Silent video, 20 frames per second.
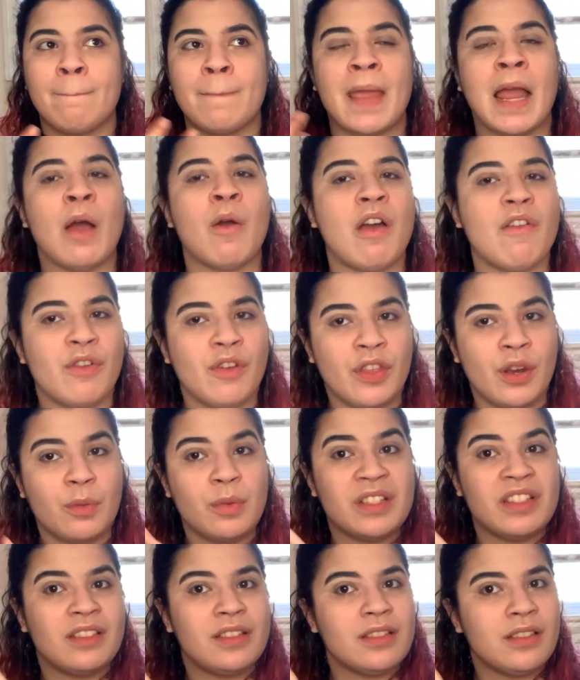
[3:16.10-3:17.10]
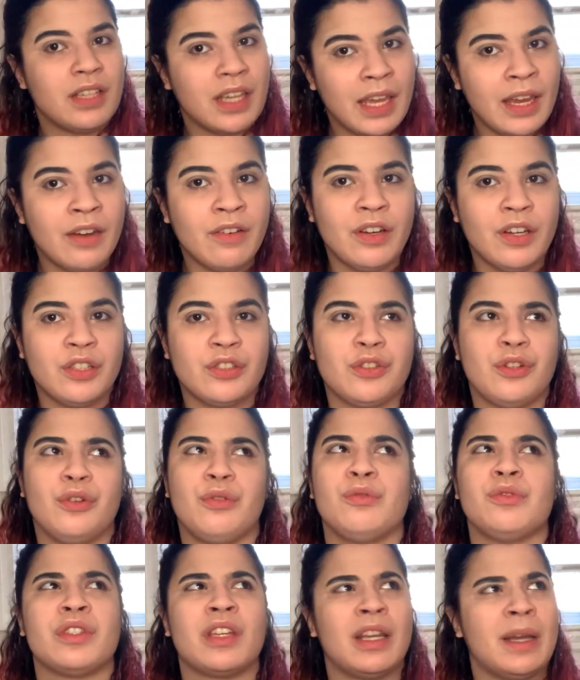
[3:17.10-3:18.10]
However, there was this character
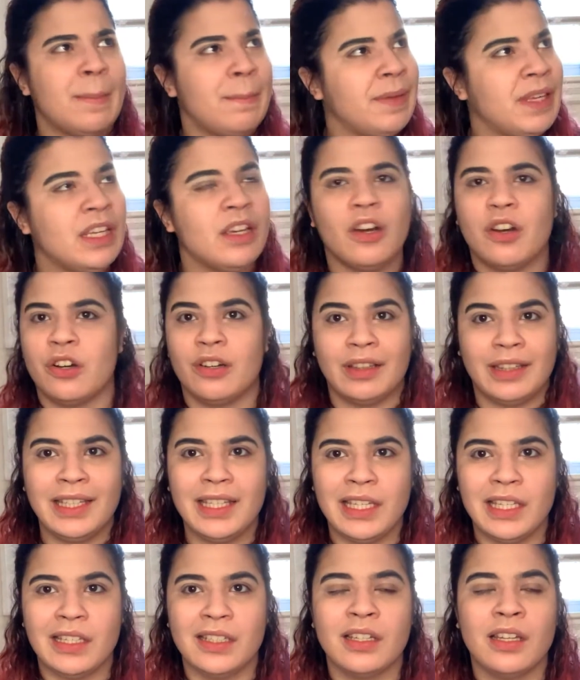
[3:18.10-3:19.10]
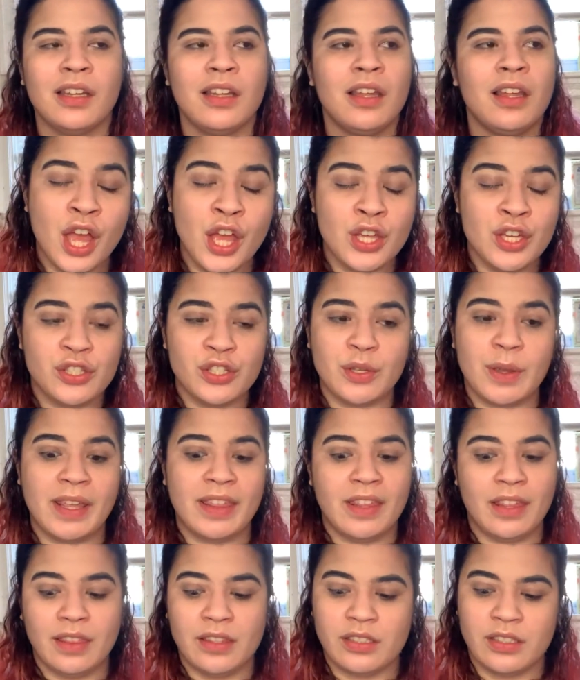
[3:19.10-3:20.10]
who's going to be our lead. So I
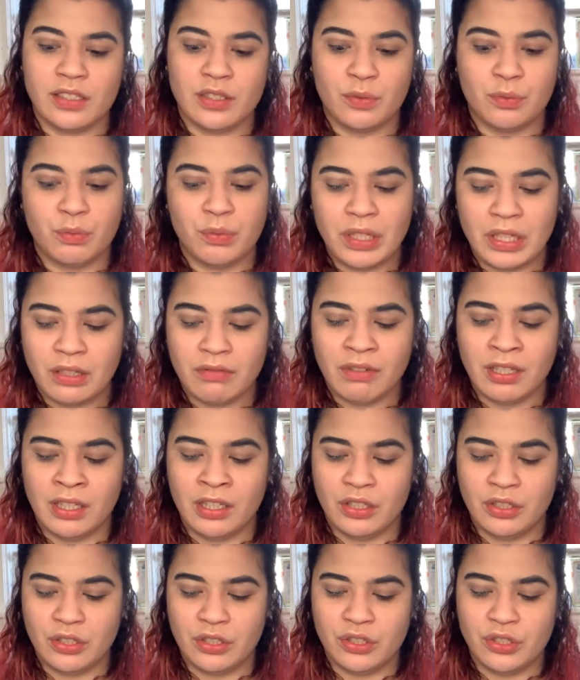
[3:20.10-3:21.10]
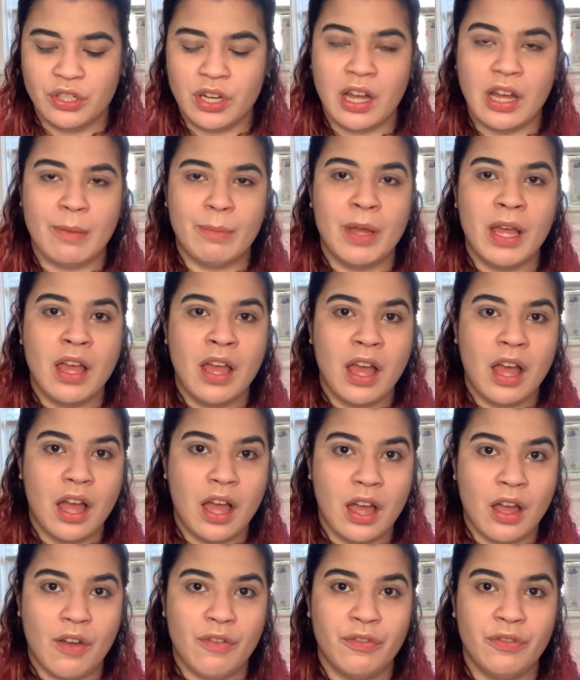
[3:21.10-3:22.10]
think this is a really good job
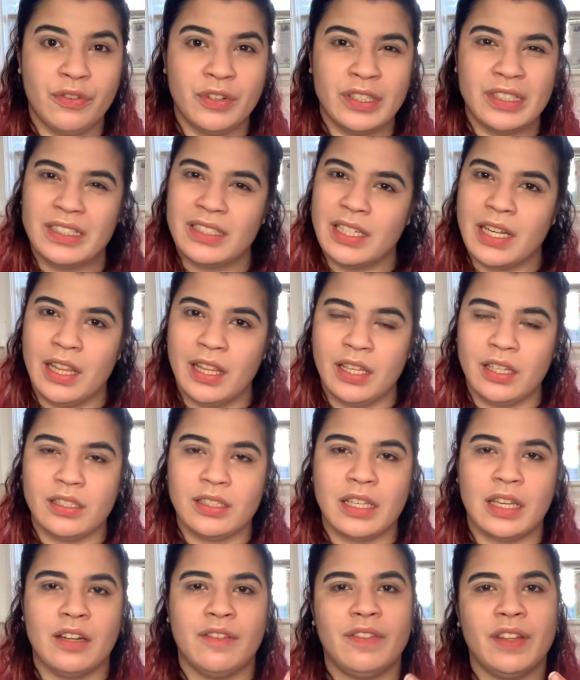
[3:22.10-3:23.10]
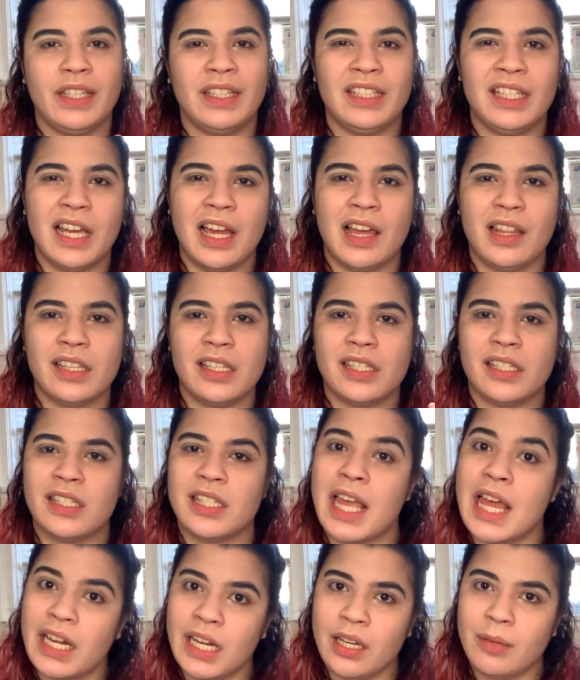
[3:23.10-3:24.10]
of telling us kind of like, yeah, the
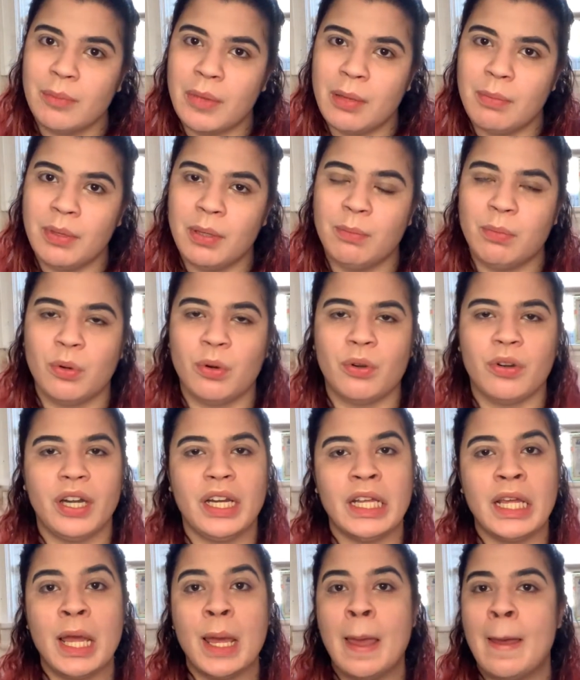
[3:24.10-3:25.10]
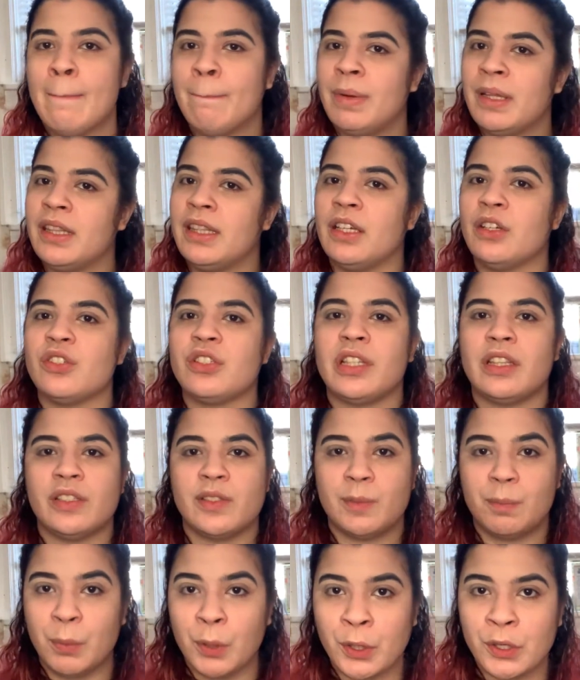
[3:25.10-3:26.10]
setting might be boring, but there's
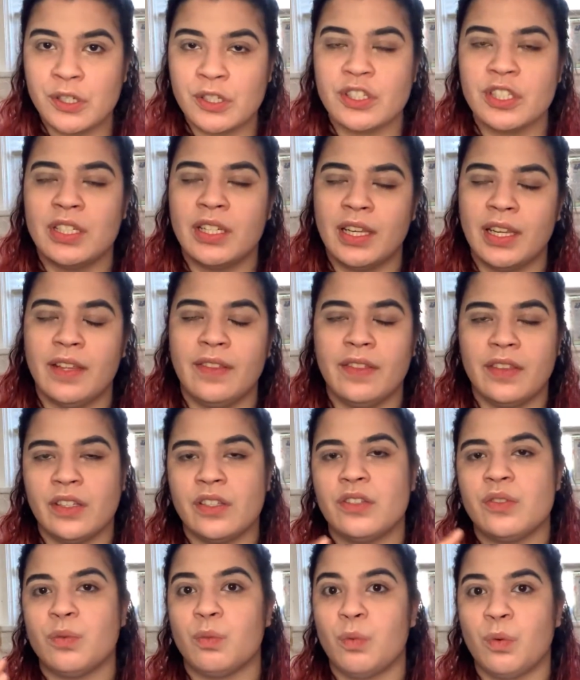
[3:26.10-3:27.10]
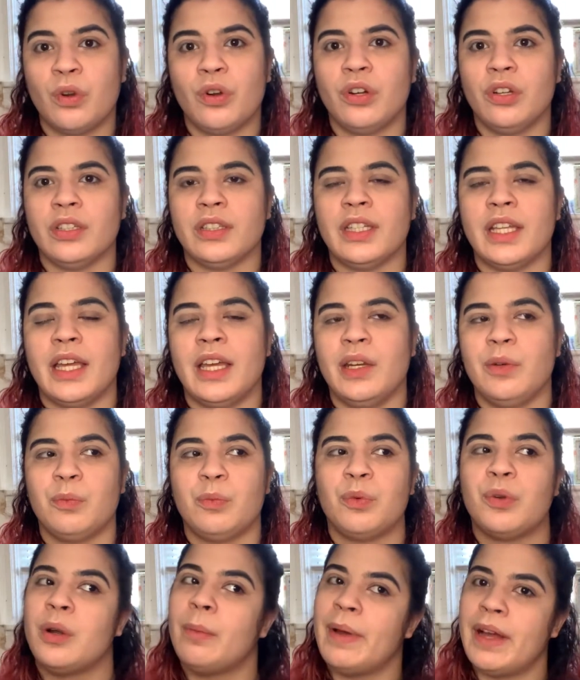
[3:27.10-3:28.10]
this person in this world that
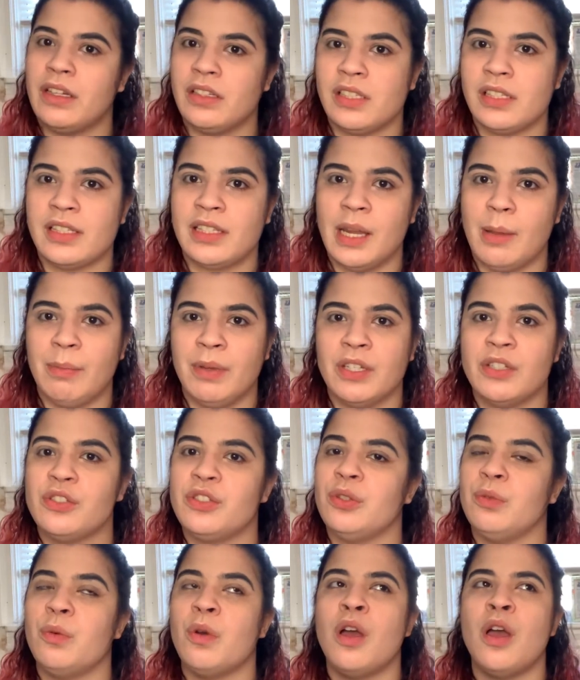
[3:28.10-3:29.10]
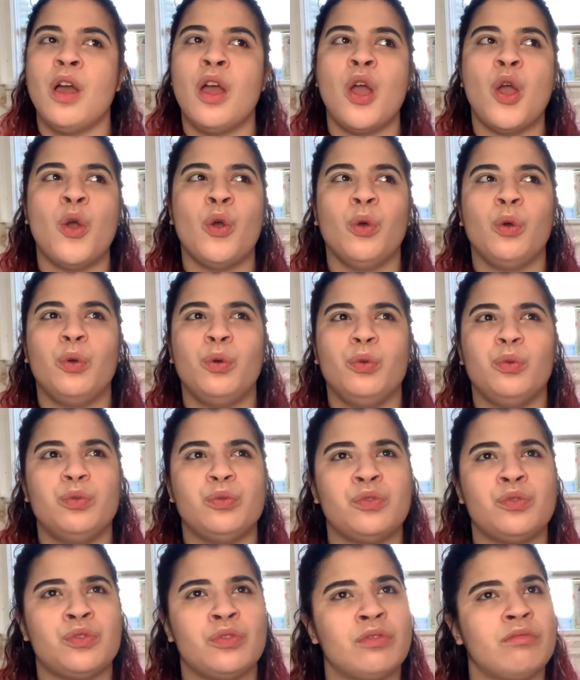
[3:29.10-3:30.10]
we're about to step into
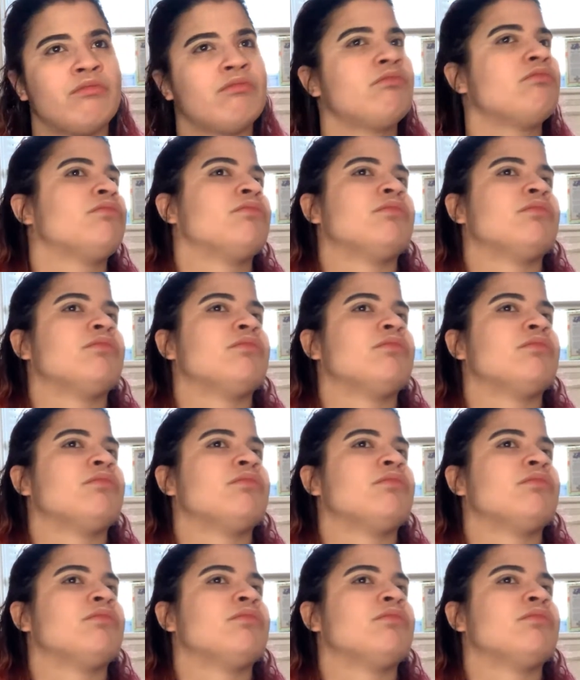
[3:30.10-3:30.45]
who's